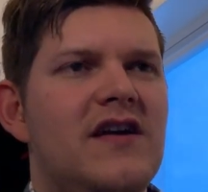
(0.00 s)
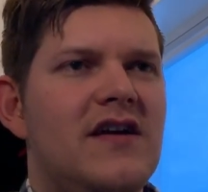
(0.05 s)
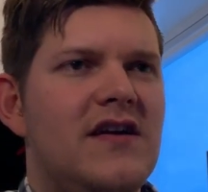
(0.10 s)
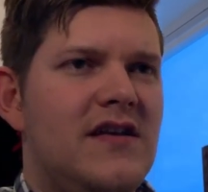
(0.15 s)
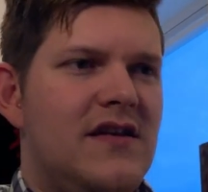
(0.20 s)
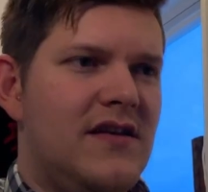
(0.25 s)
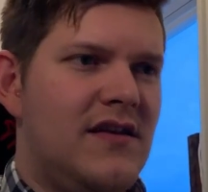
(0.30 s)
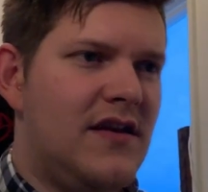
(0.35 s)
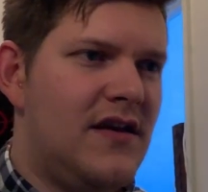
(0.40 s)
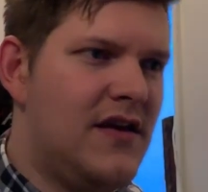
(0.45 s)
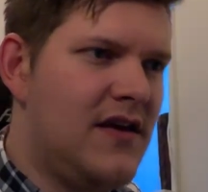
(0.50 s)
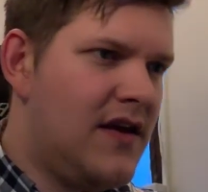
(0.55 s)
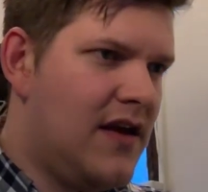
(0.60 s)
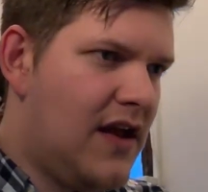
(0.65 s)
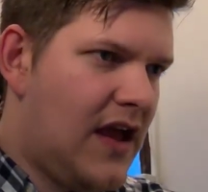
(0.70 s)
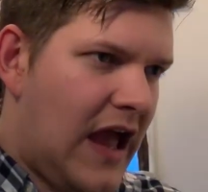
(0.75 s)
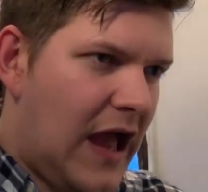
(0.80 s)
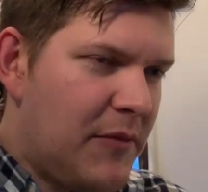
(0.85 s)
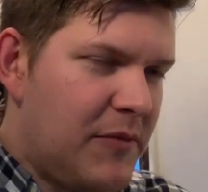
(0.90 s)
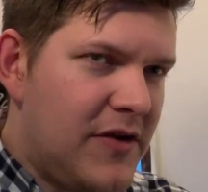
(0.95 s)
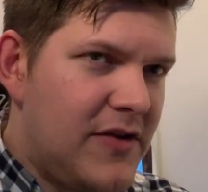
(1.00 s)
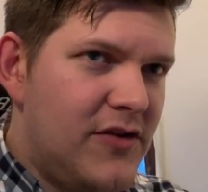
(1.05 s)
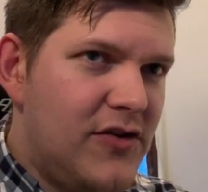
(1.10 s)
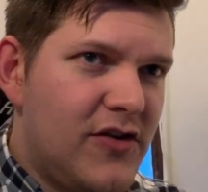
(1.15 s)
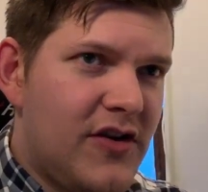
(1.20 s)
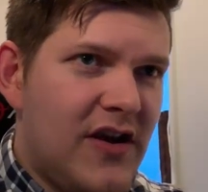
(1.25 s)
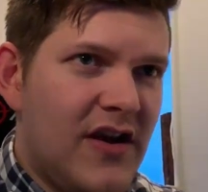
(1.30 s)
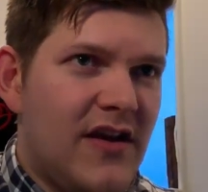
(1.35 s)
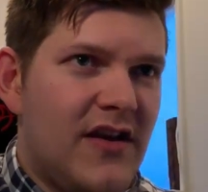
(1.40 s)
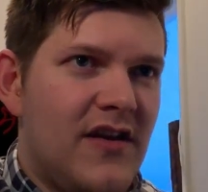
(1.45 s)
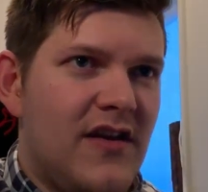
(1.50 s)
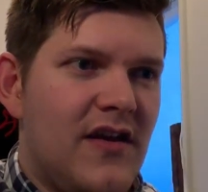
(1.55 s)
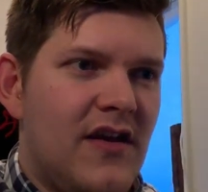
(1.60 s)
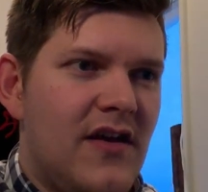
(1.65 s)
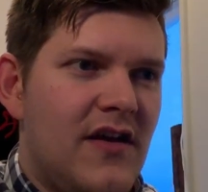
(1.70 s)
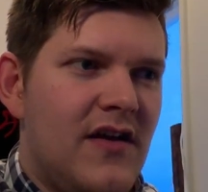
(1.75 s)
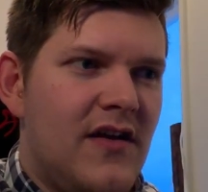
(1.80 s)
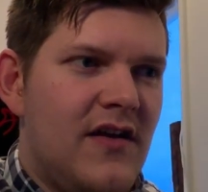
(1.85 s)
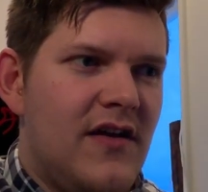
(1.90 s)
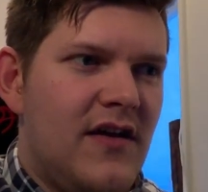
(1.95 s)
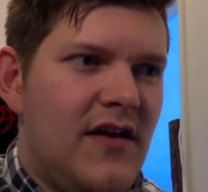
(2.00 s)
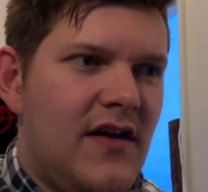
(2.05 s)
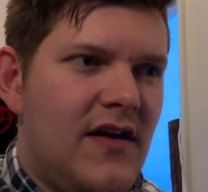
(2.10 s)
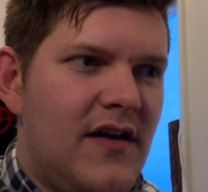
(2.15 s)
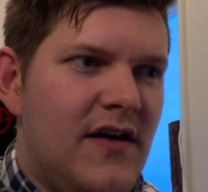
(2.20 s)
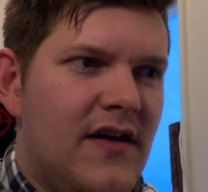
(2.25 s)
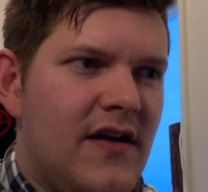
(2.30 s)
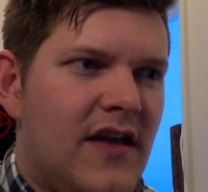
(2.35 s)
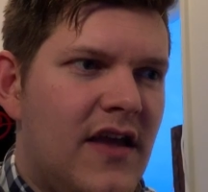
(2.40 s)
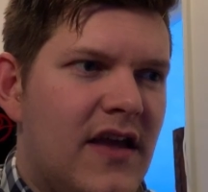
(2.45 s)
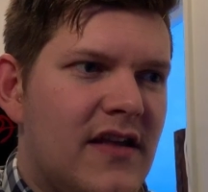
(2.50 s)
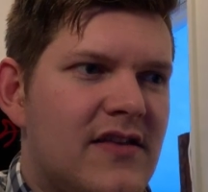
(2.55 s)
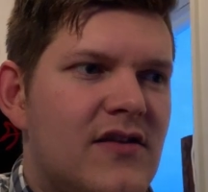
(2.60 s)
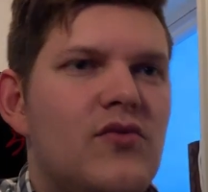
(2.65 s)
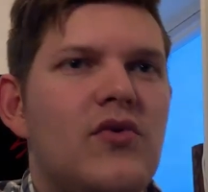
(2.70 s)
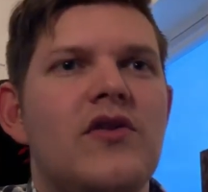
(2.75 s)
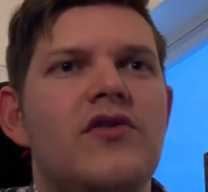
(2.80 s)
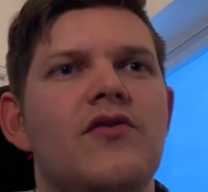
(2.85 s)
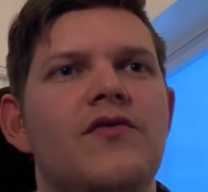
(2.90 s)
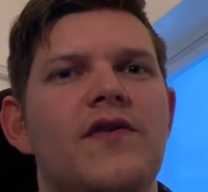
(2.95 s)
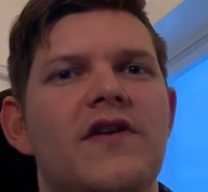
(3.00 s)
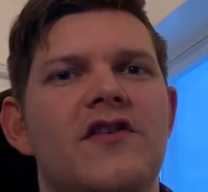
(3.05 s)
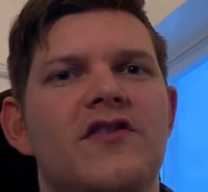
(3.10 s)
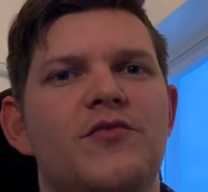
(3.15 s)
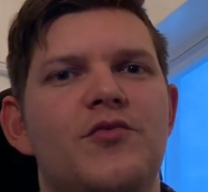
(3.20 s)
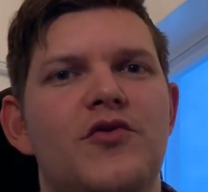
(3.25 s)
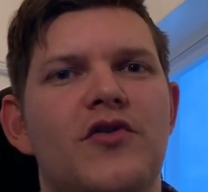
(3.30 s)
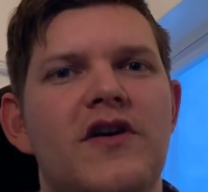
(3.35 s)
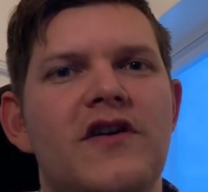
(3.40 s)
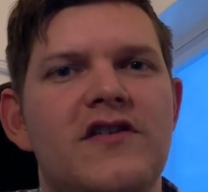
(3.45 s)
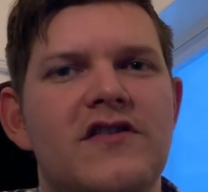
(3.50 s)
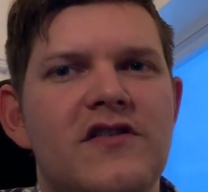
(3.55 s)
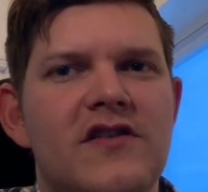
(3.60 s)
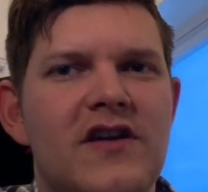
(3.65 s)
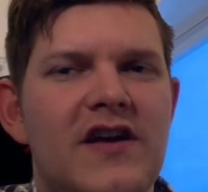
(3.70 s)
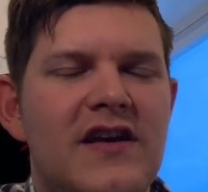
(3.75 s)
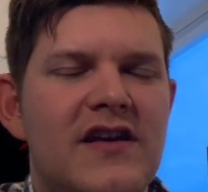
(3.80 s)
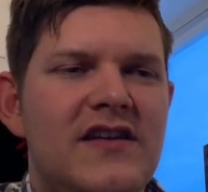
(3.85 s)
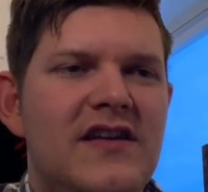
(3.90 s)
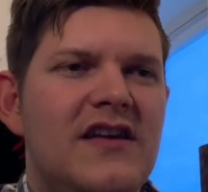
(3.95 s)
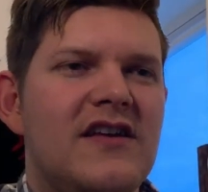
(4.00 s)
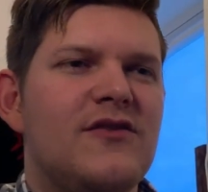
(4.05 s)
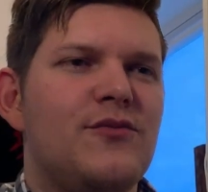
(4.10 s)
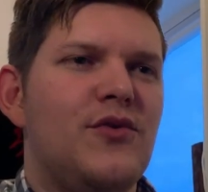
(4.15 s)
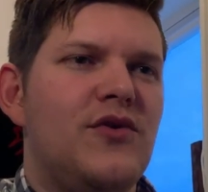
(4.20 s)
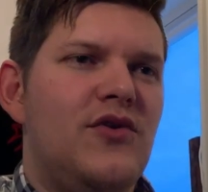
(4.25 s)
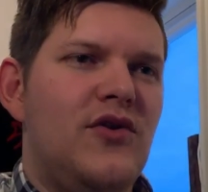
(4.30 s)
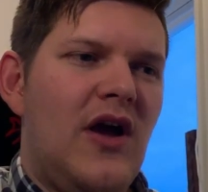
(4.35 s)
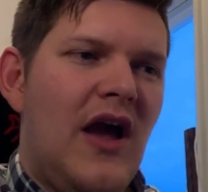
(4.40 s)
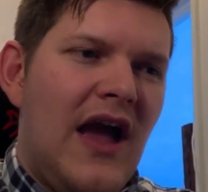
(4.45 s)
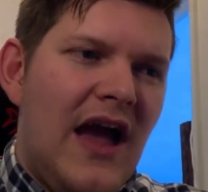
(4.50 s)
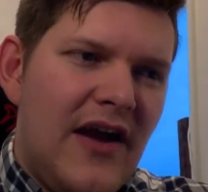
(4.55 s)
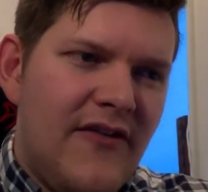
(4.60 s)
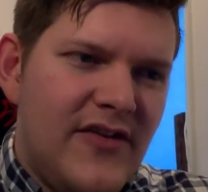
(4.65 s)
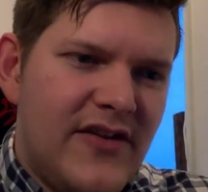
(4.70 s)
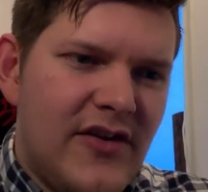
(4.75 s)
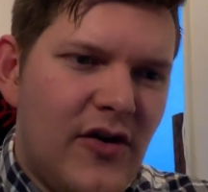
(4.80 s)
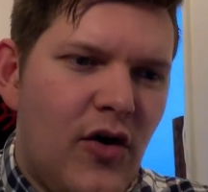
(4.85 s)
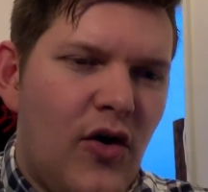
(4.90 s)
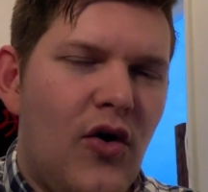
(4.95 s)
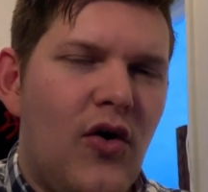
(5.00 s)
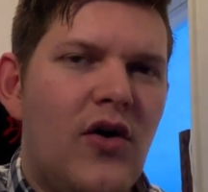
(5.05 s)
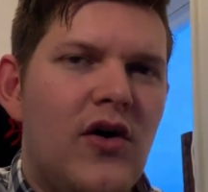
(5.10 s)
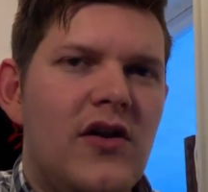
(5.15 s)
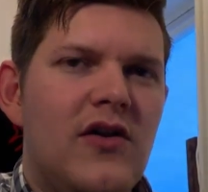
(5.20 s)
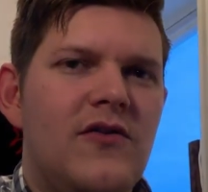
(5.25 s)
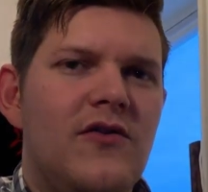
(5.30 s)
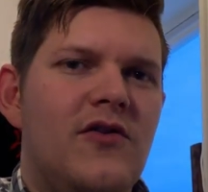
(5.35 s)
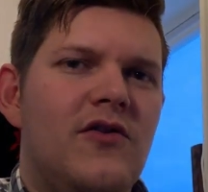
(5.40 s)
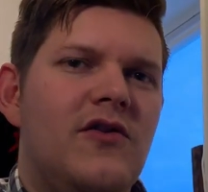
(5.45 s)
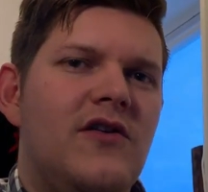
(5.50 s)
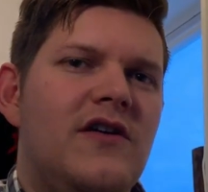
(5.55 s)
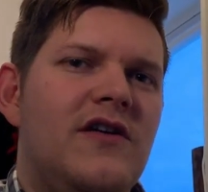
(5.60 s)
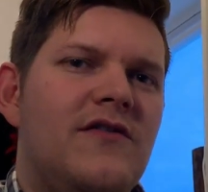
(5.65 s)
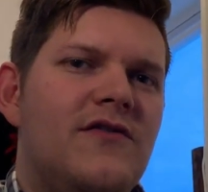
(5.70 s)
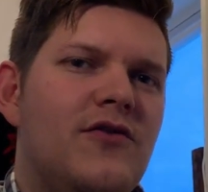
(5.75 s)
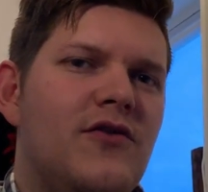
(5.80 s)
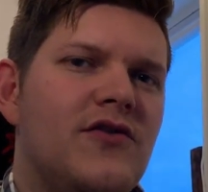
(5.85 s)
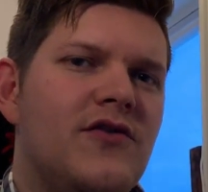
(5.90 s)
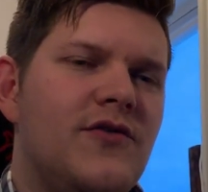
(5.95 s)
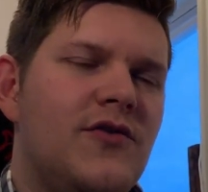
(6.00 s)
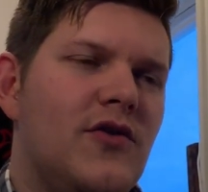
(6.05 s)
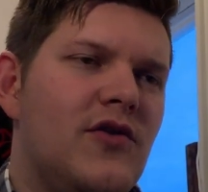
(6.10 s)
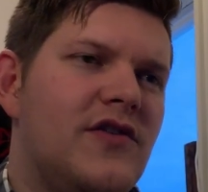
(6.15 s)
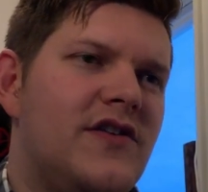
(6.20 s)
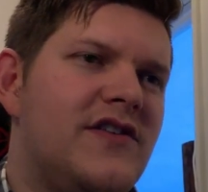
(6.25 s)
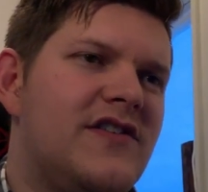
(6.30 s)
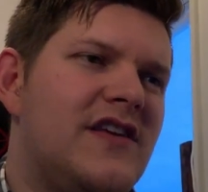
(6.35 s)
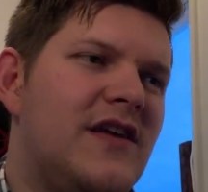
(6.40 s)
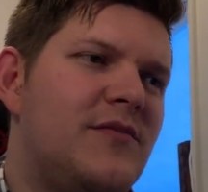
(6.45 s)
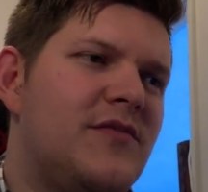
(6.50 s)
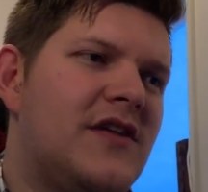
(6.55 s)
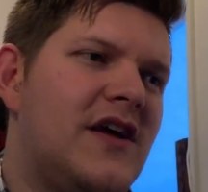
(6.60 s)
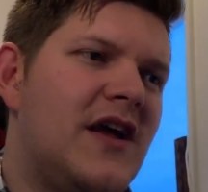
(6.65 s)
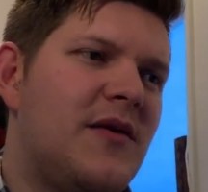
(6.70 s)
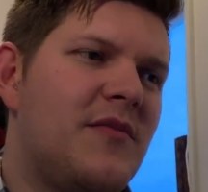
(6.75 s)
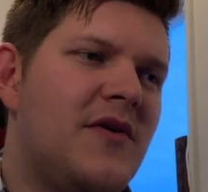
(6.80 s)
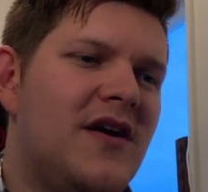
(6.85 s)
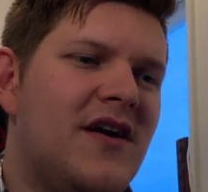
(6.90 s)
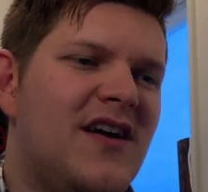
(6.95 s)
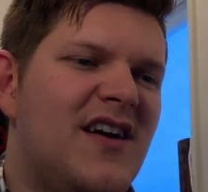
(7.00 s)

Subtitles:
And I mean, you can get a lot of inspiration, ideas when you have it all in front of you all at the same time.